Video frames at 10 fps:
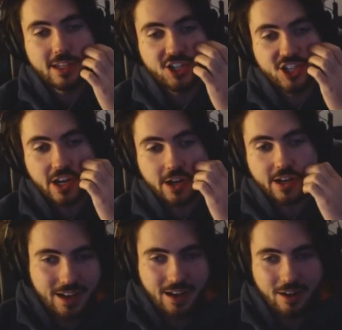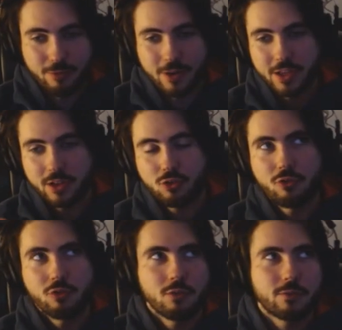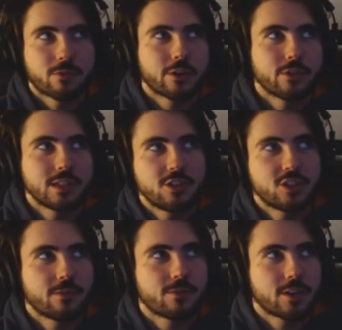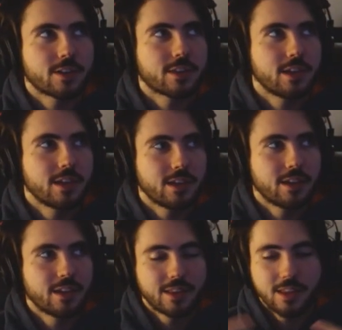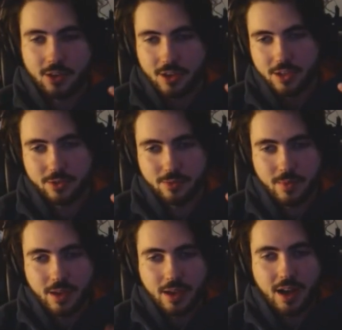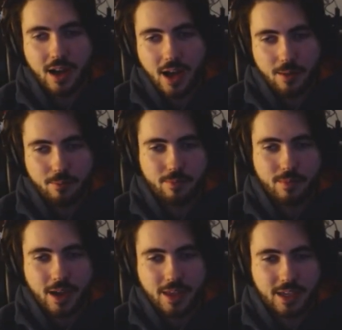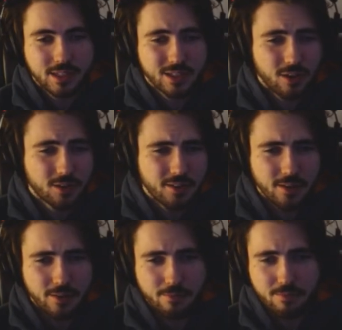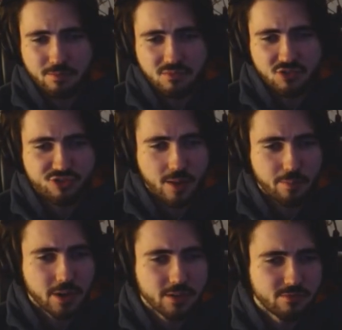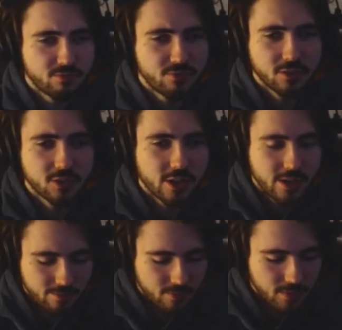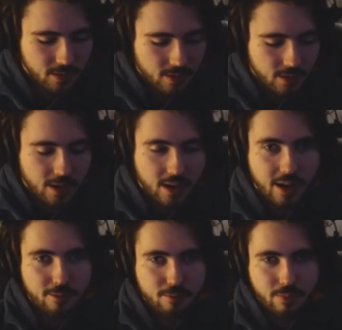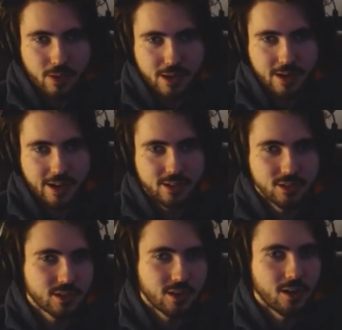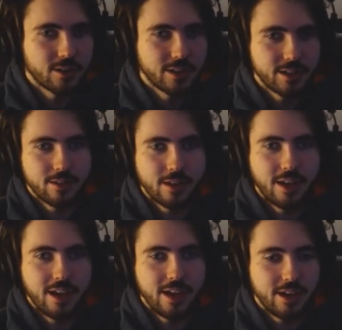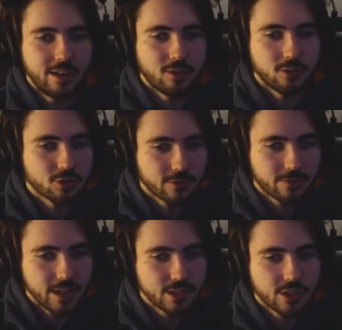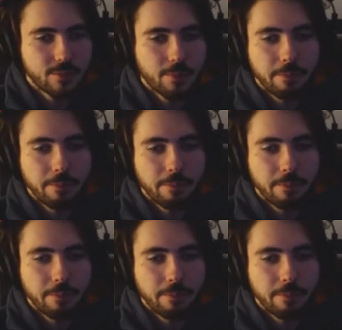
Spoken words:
to share, a really cool frequency shifter thing that you can do. I think it's called a Shepherd filter, but I just call it a ultra phaser.